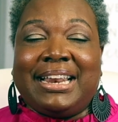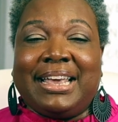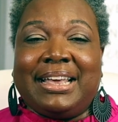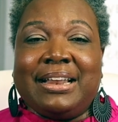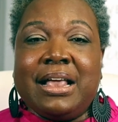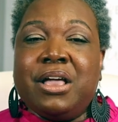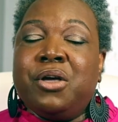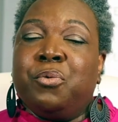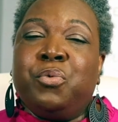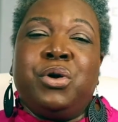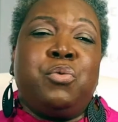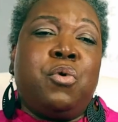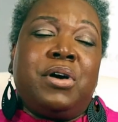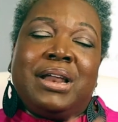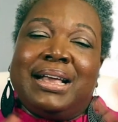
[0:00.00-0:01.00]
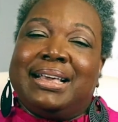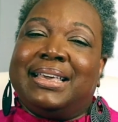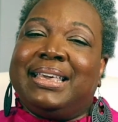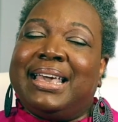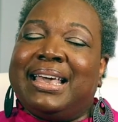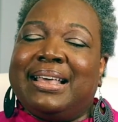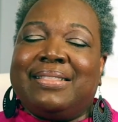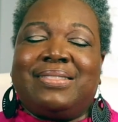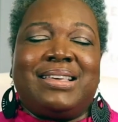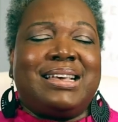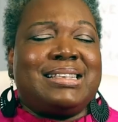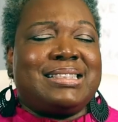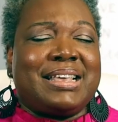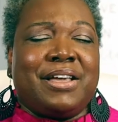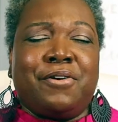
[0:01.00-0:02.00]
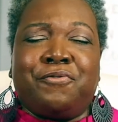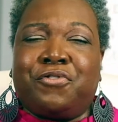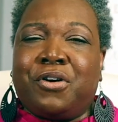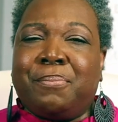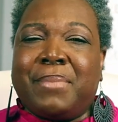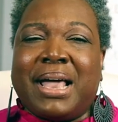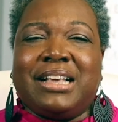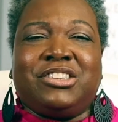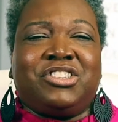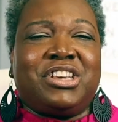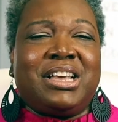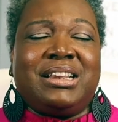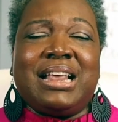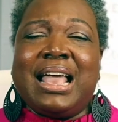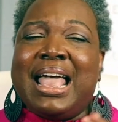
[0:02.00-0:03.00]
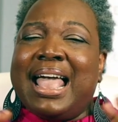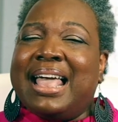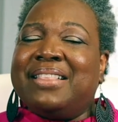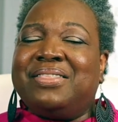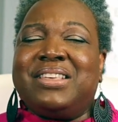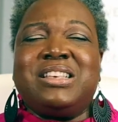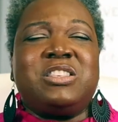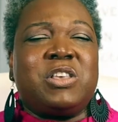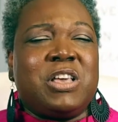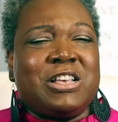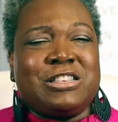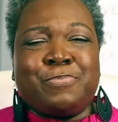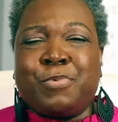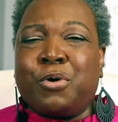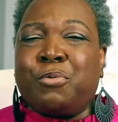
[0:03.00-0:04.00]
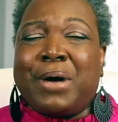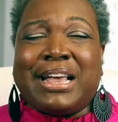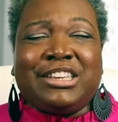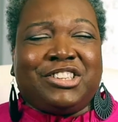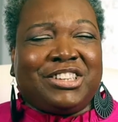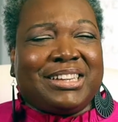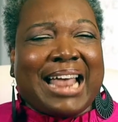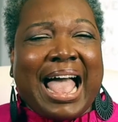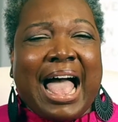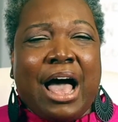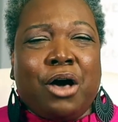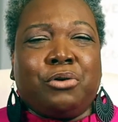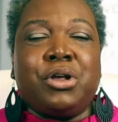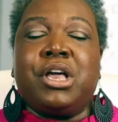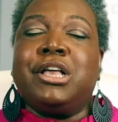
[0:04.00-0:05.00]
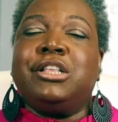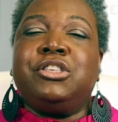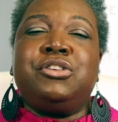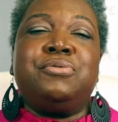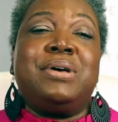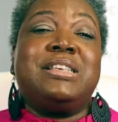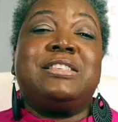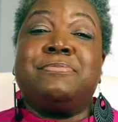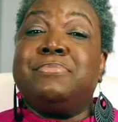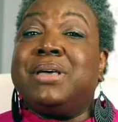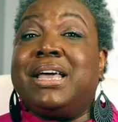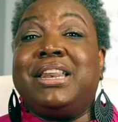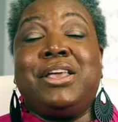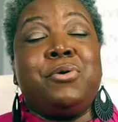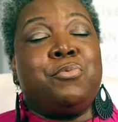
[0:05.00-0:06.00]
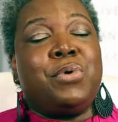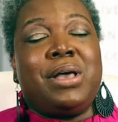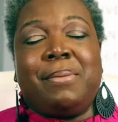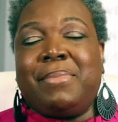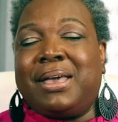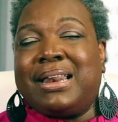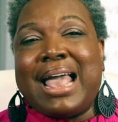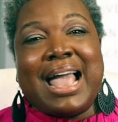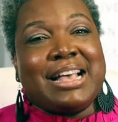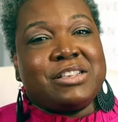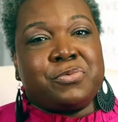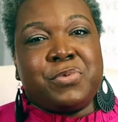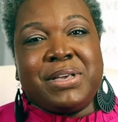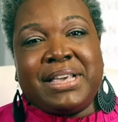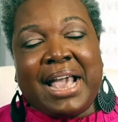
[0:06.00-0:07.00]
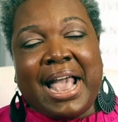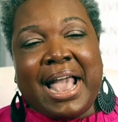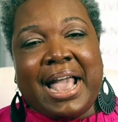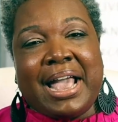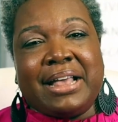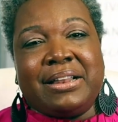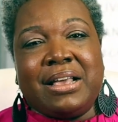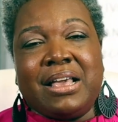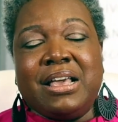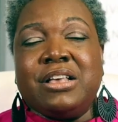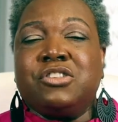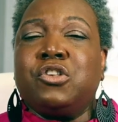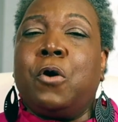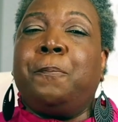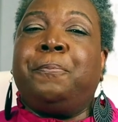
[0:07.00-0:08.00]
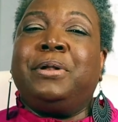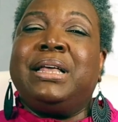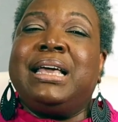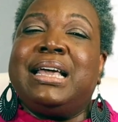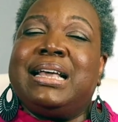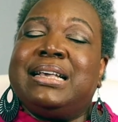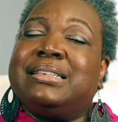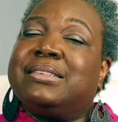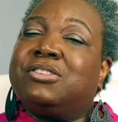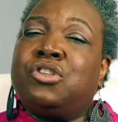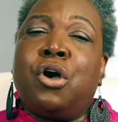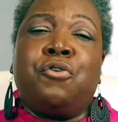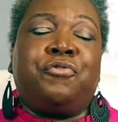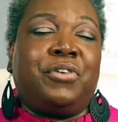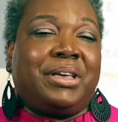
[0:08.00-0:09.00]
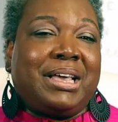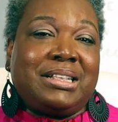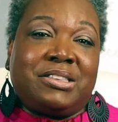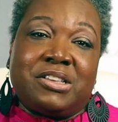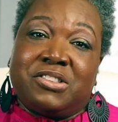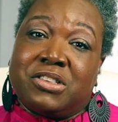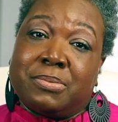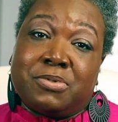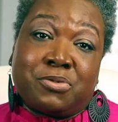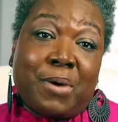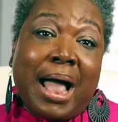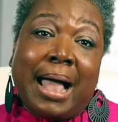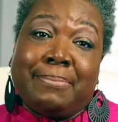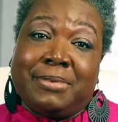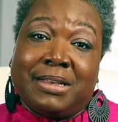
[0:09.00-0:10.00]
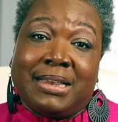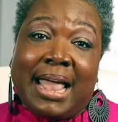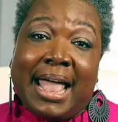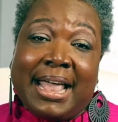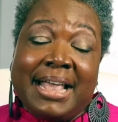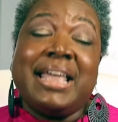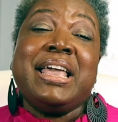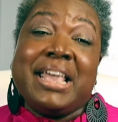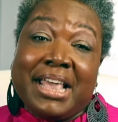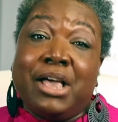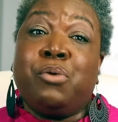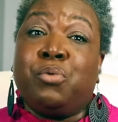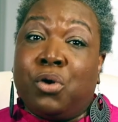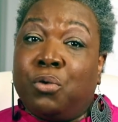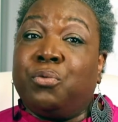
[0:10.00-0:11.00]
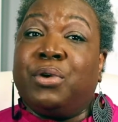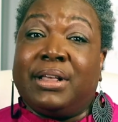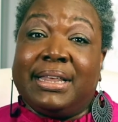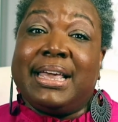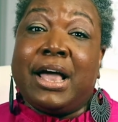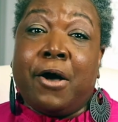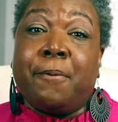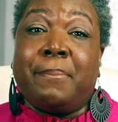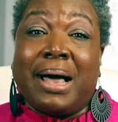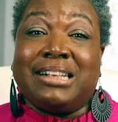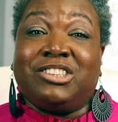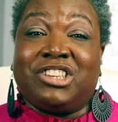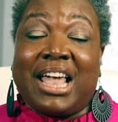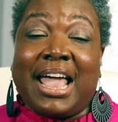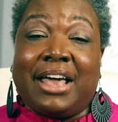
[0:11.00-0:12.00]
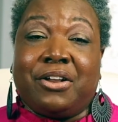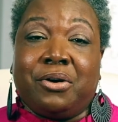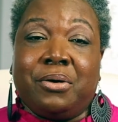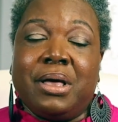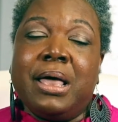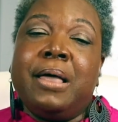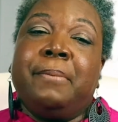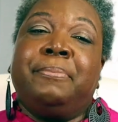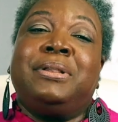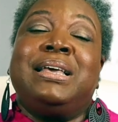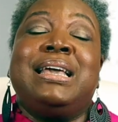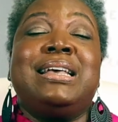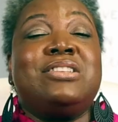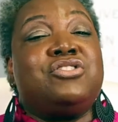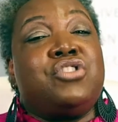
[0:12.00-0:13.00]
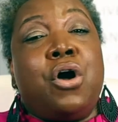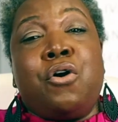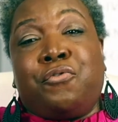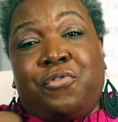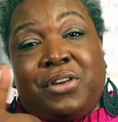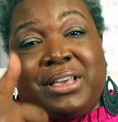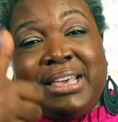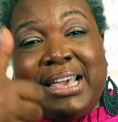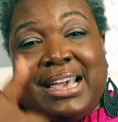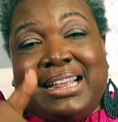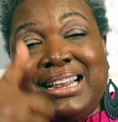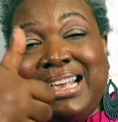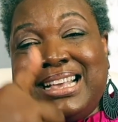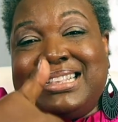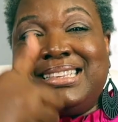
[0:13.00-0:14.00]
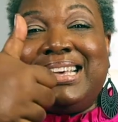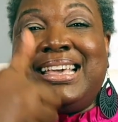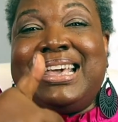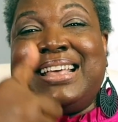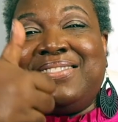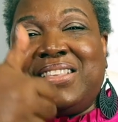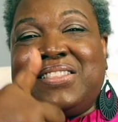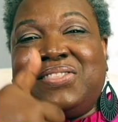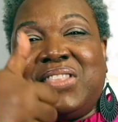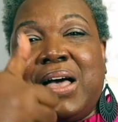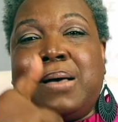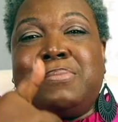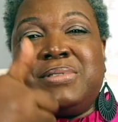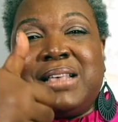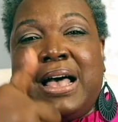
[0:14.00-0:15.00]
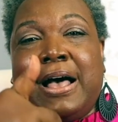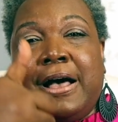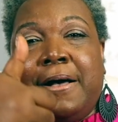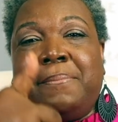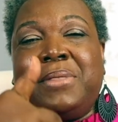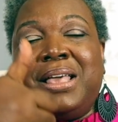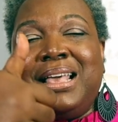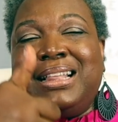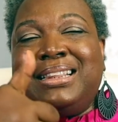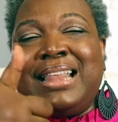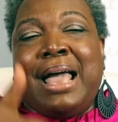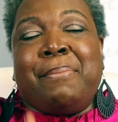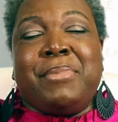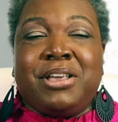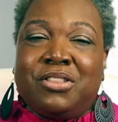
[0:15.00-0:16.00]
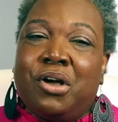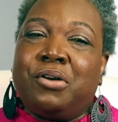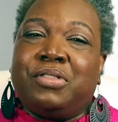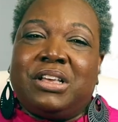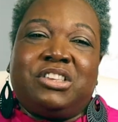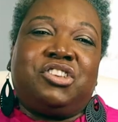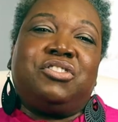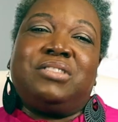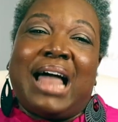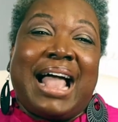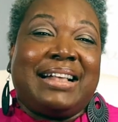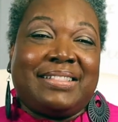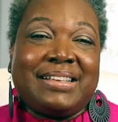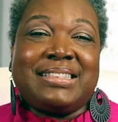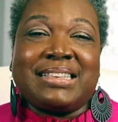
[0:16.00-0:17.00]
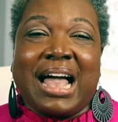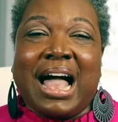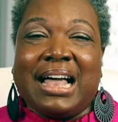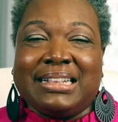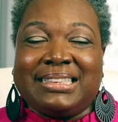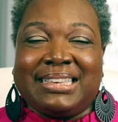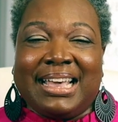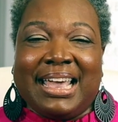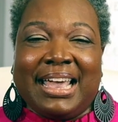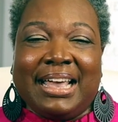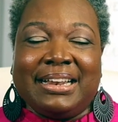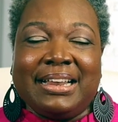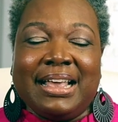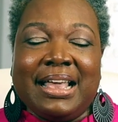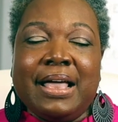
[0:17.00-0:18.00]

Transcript: it. We want to get this information and this inspiration out to as many women as we can. So please don't forget to subscribe today. It will really help my channel. Please don't forget to hit the thumbs up. Let me know that you like this content.